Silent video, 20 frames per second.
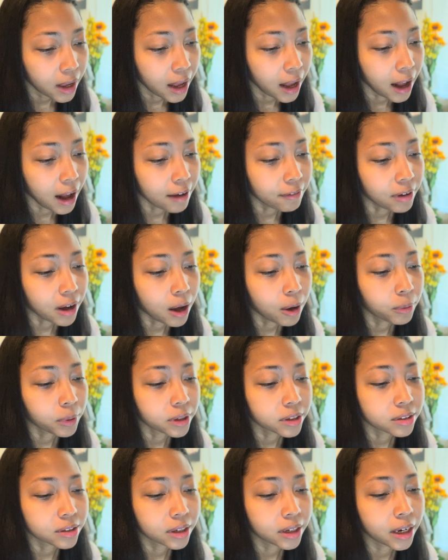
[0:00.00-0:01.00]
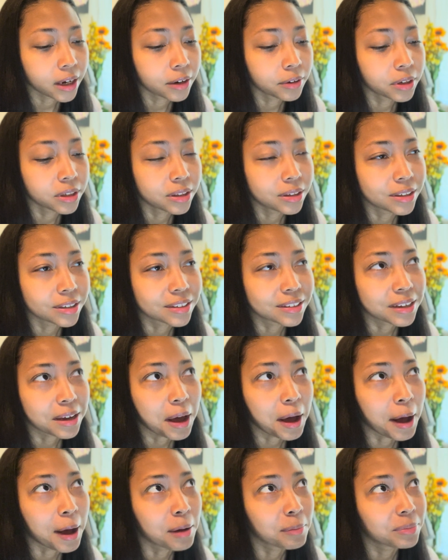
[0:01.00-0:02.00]
I've always carried this
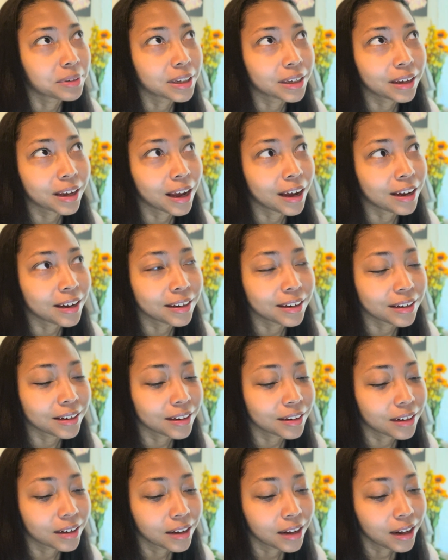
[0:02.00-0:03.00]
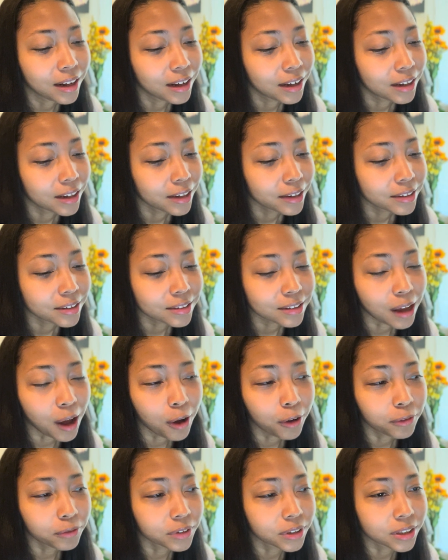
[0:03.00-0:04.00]
complicated
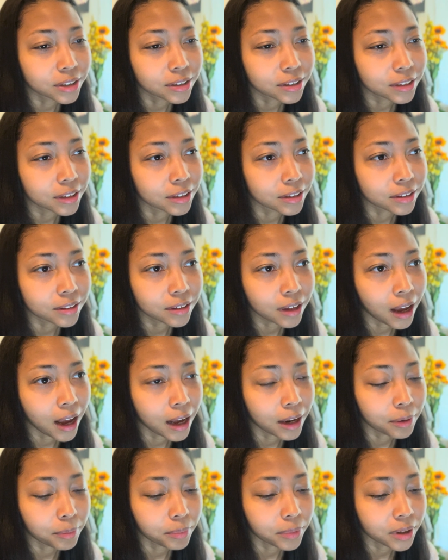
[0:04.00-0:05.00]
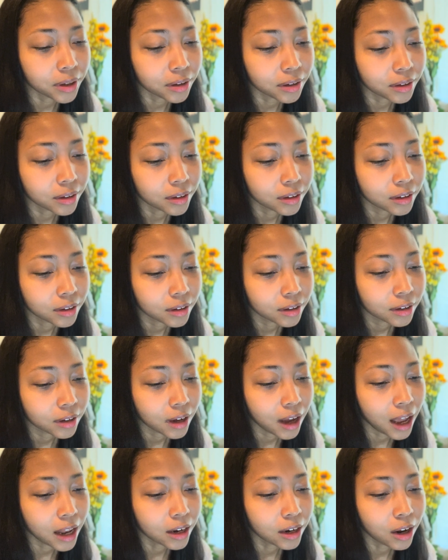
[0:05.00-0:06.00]
softness inside of me.
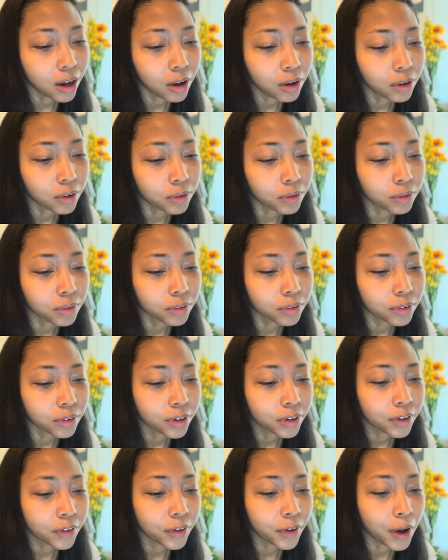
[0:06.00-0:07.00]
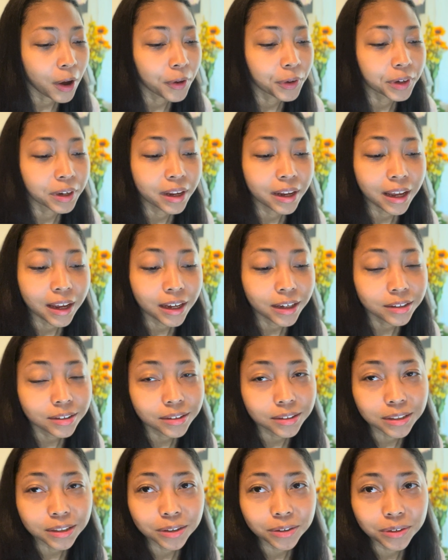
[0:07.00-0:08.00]
I know on the
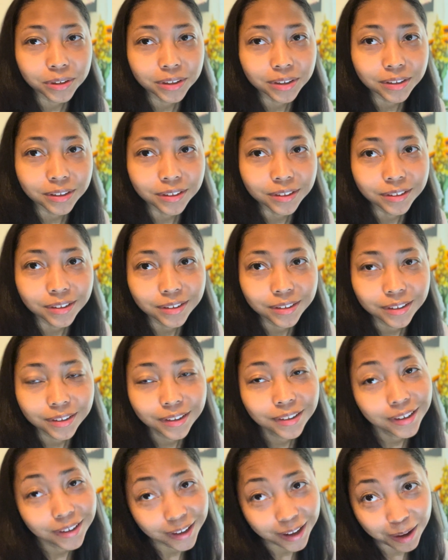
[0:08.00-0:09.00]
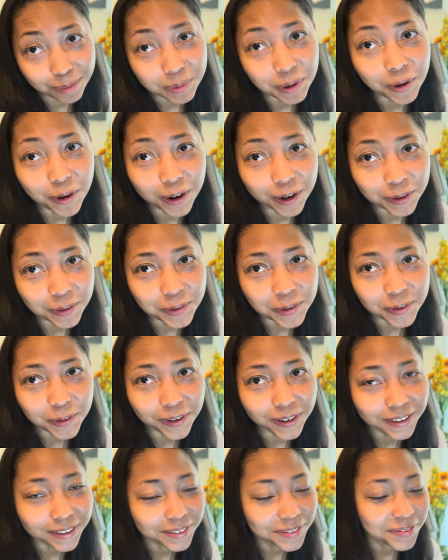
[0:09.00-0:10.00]
exterior, I'm
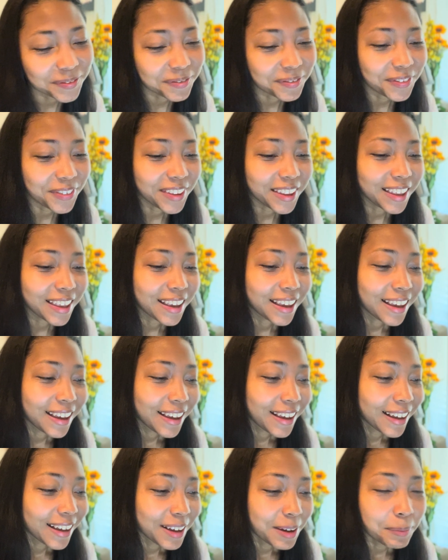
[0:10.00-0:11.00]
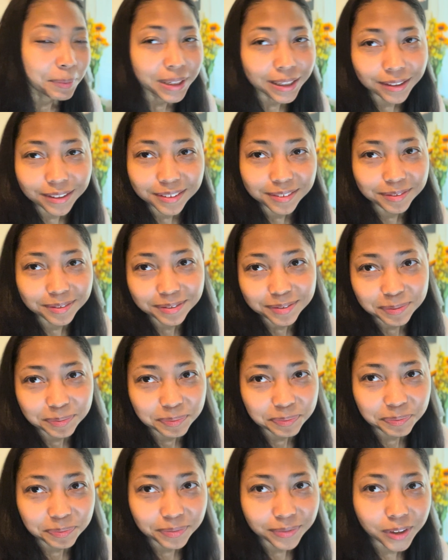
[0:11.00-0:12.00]
hardcore, but
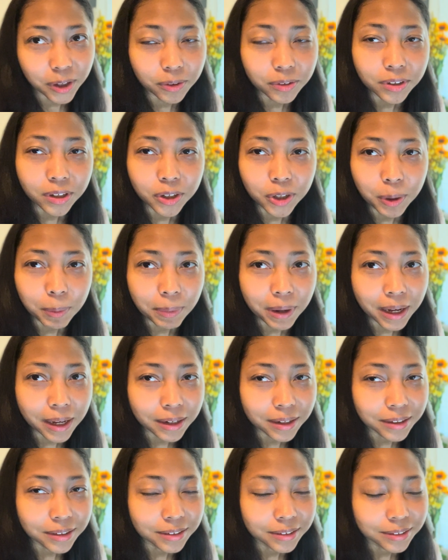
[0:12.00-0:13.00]
don't tell nobody.